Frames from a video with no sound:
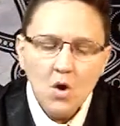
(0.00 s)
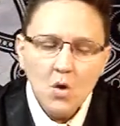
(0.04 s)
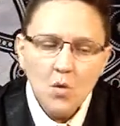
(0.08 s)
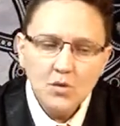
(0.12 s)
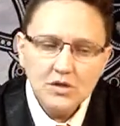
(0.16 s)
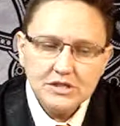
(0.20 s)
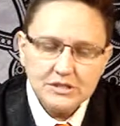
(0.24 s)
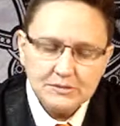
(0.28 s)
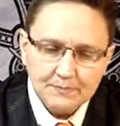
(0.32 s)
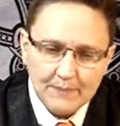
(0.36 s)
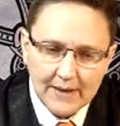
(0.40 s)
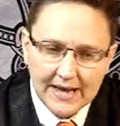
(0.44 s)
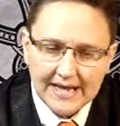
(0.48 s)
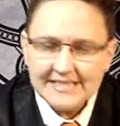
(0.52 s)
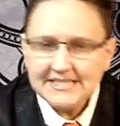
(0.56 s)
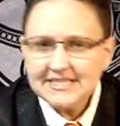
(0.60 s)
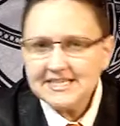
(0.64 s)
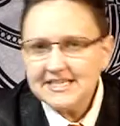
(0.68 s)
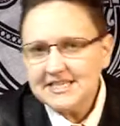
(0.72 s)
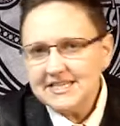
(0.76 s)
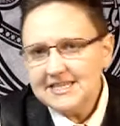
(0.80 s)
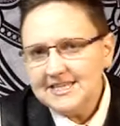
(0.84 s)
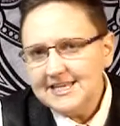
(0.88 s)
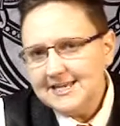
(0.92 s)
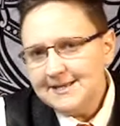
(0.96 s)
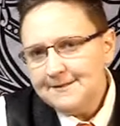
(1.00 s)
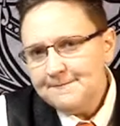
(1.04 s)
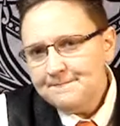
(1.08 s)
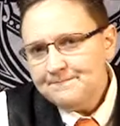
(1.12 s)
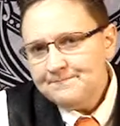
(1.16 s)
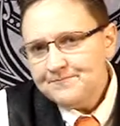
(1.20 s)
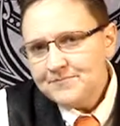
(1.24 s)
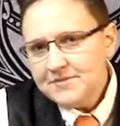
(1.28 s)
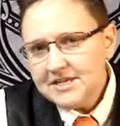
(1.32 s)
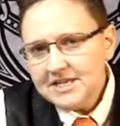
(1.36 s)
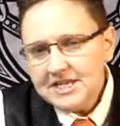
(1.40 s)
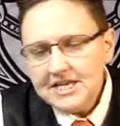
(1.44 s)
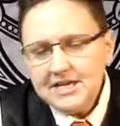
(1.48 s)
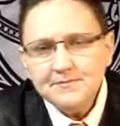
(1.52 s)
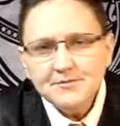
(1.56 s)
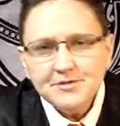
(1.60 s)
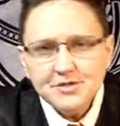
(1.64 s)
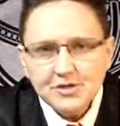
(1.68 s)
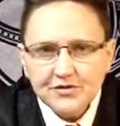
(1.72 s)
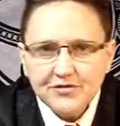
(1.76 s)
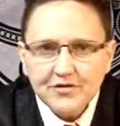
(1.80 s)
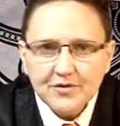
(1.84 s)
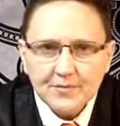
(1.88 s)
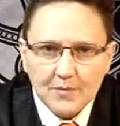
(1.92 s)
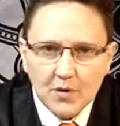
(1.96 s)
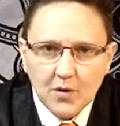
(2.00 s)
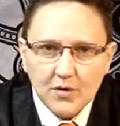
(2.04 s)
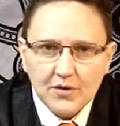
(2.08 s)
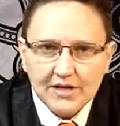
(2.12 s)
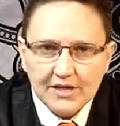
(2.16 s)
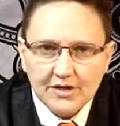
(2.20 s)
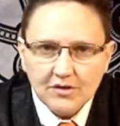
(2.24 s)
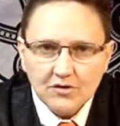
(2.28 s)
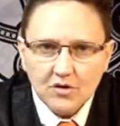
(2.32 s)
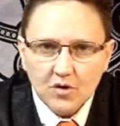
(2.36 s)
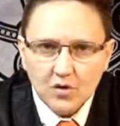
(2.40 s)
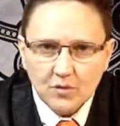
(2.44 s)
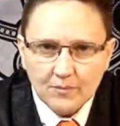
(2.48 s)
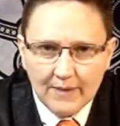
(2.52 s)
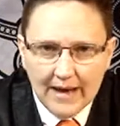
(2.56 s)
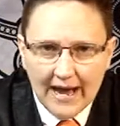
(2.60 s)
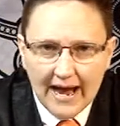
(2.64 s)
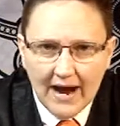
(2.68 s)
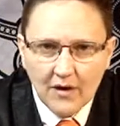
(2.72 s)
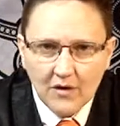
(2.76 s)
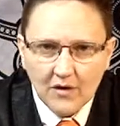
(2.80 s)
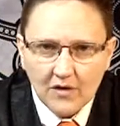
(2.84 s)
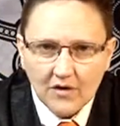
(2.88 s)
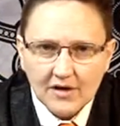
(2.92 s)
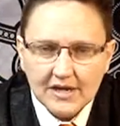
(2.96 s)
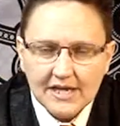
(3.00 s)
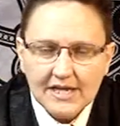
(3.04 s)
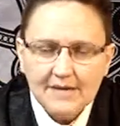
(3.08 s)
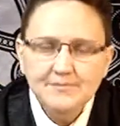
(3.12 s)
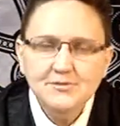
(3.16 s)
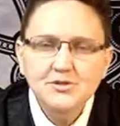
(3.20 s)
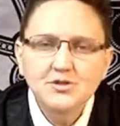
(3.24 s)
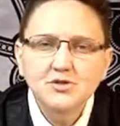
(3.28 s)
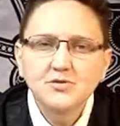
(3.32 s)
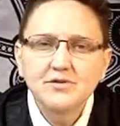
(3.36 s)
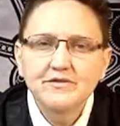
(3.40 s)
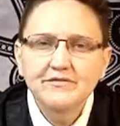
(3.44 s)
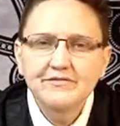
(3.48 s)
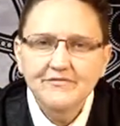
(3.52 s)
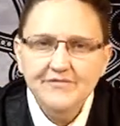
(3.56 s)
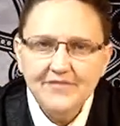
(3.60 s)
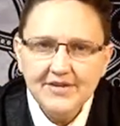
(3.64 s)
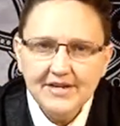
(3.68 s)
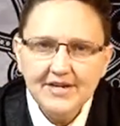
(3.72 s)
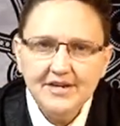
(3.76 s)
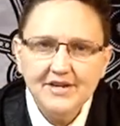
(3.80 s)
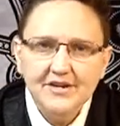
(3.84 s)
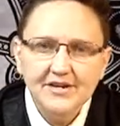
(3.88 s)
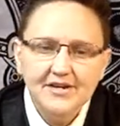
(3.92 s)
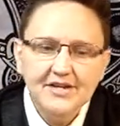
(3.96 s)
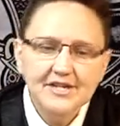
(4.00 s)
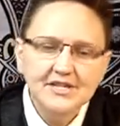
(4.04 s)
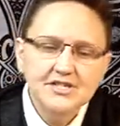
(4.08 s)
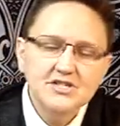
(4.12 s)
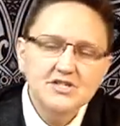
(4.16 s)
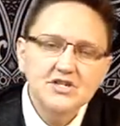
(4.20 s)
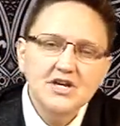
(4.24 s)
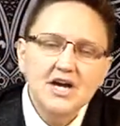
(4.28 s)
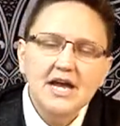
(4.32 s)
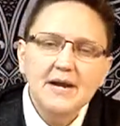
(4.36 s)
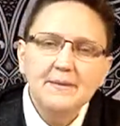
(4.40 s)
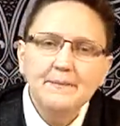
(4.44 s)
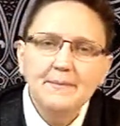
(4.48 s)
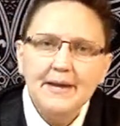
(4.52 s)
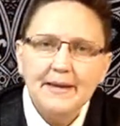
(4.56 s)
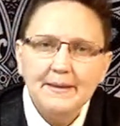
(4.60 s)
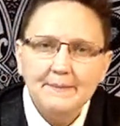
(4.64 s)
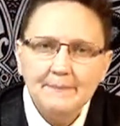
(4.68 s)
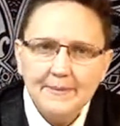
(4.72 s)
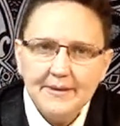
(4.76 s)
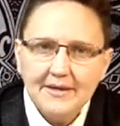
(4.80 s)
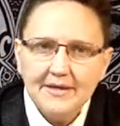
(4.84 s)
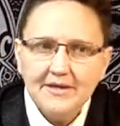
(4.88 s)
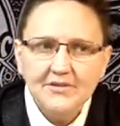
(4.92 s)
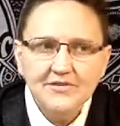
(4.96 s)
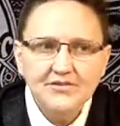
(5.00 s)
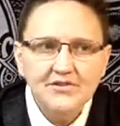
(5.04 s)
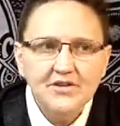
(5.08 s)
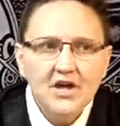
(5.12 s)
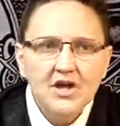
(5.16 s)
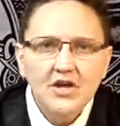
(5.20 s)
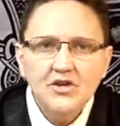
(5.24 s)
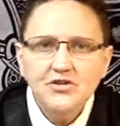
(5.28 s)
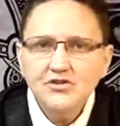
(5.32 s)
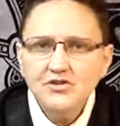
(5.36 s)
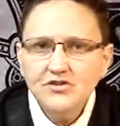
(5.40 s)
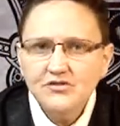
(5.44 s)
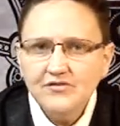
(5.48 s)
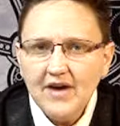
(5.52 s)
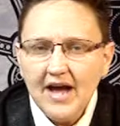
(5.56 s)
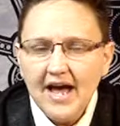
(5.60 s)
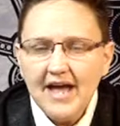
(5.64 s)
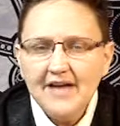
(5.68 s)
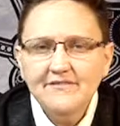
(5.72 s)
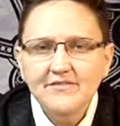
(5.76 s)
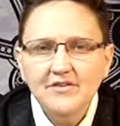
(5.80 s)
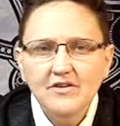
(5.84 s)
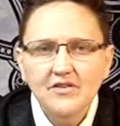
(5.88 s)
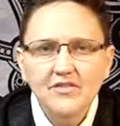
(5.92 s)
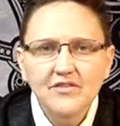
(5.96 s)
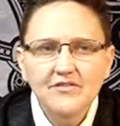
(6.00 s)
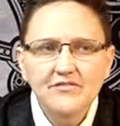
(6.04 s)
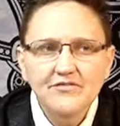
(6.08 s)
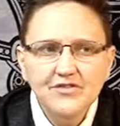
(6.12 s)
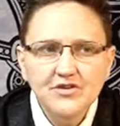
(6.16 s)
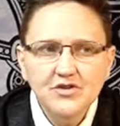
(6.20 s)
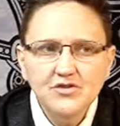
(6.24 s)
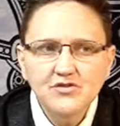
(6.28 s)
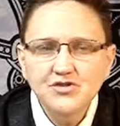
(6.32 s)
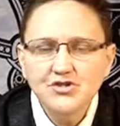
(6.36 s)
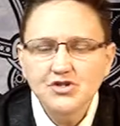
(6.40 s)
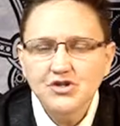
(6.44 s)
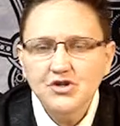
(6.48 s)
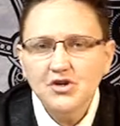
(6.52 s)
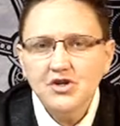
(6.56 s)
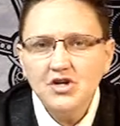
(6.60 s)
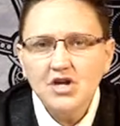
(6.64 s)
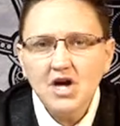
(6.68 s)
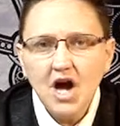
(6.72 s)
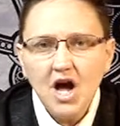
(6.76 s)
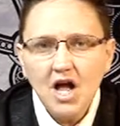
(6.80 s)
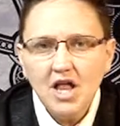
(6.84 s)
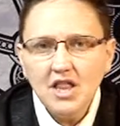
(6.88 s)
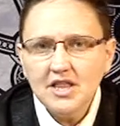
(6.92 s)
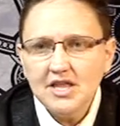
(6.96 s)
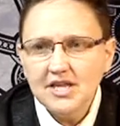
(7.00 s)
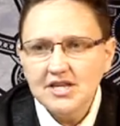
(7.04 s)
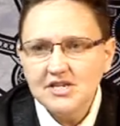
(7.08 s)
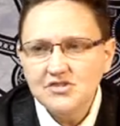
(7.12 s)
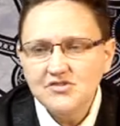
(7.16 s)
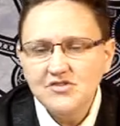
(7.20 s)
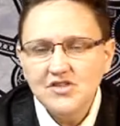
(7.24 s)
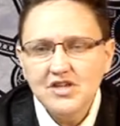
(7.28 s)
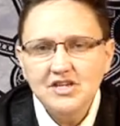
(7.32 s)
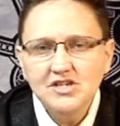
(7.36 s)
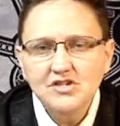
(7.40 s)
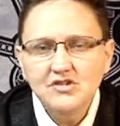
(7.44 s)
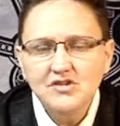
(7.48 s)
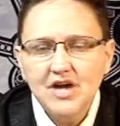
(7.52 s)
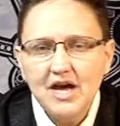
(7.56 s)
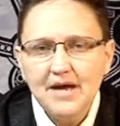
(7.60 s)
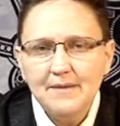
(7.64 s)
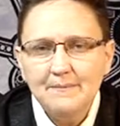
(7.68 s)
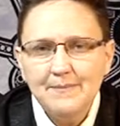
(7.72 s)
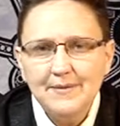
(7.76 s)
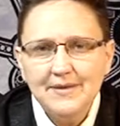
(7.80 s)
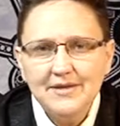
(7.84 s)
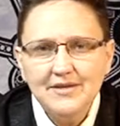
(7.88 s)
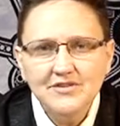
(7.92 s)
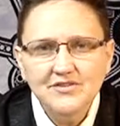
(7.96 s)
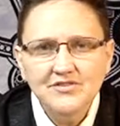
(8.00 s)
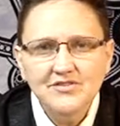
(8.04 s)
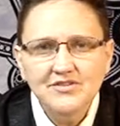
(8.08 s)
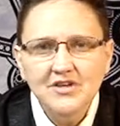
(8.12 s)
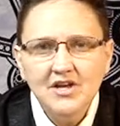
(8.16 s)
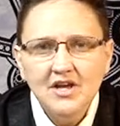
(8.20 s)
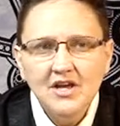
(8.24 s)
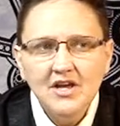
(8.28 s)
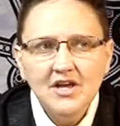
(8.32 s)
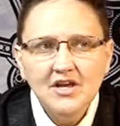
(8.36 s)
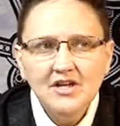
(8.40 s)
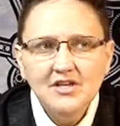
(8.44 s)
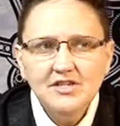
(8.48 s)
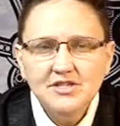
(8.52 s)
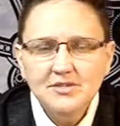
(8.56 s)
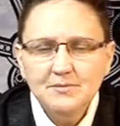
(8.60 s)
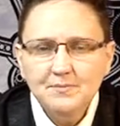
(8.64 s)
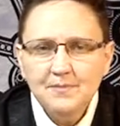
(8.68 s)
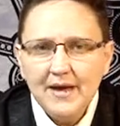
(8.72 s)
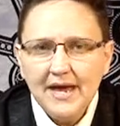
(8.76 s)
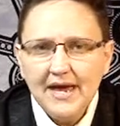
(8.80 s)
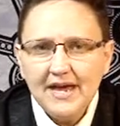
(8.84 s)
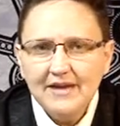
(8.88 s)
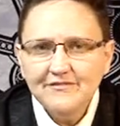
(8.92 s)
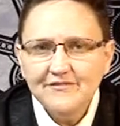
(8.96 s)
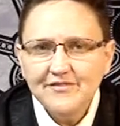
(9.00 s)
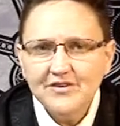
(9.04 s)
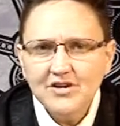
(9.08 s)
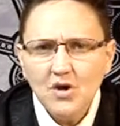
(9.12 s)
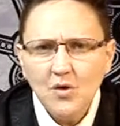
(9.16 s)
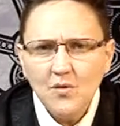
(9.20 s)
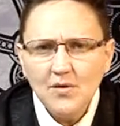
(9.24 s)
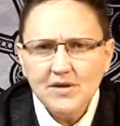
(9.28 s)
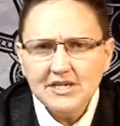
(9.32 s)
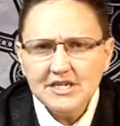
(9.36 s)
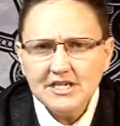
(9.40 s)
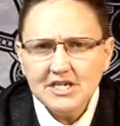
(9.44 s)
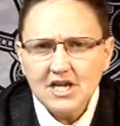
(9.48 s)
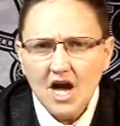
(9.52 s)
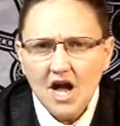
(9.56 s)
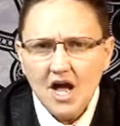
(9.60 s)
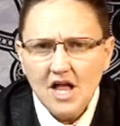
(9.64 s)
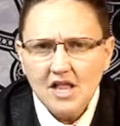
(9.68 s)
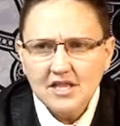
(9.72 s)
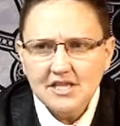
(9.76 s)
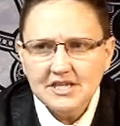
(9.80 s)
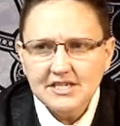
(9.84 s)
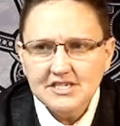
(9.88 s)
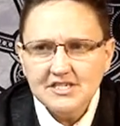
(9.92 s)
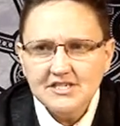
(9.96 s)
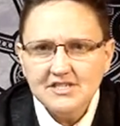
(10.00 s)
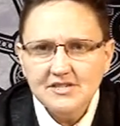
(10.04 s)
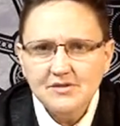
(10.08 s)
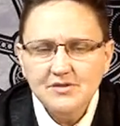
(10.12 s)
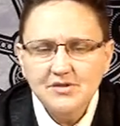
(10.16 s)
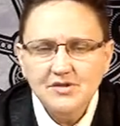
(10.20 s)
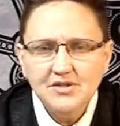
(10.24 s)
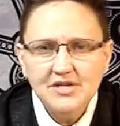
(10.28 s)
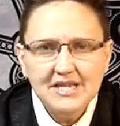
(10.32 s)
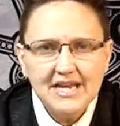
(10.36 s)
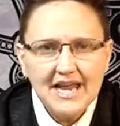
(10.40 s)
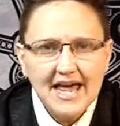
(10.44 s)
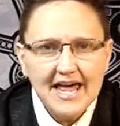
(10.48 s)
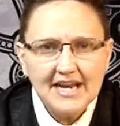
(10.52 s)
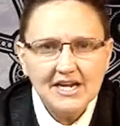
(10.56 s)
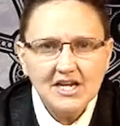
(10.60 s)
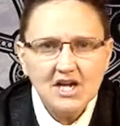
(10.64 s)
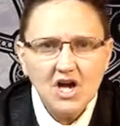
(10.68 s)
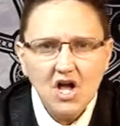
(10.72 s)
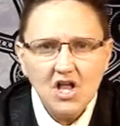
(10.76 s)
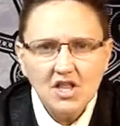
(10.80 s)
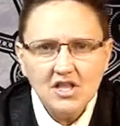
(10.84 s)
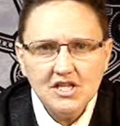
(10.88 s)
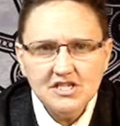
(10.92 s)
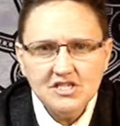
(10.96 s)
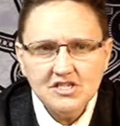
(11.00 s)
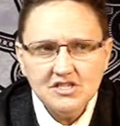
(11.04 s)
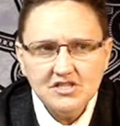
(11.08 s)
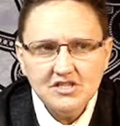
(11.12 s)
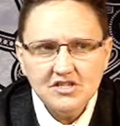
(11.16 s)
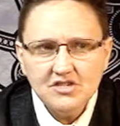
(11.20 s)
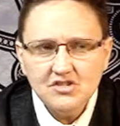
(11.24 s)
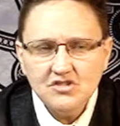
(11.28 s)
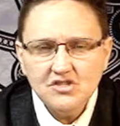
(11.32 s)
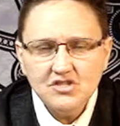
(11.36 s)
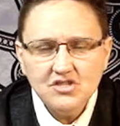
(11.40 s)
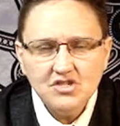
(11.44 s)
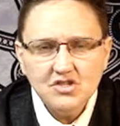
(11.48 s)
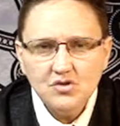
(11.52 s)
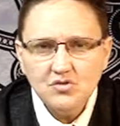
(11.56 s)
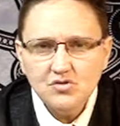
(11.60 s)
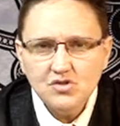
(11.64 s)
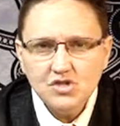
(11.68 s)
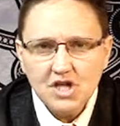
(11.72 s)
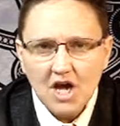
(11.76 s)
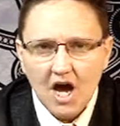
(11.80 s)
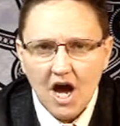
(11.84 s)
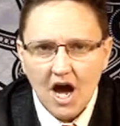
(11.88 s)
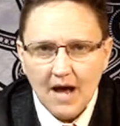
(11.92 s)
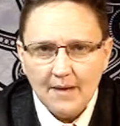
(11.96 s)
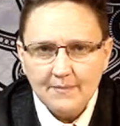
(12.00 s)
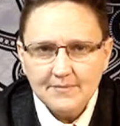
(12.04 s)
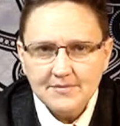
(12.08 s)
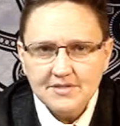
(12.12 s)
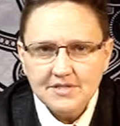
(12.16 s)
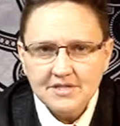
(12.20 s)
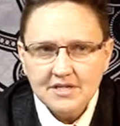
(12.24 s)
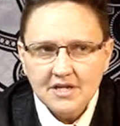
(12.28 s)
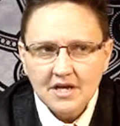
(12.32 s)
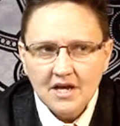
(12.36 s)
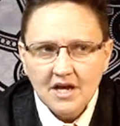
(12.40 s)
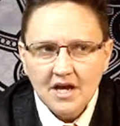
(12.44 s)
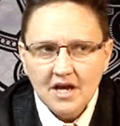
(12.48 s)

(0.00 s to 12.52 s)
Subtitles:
which basically keeps you from owning your own power, keeps you in fear because you got to pay bills. Survival, the future, college, then you got bills to pay for going to college, and then you get out of college and there's no jobs.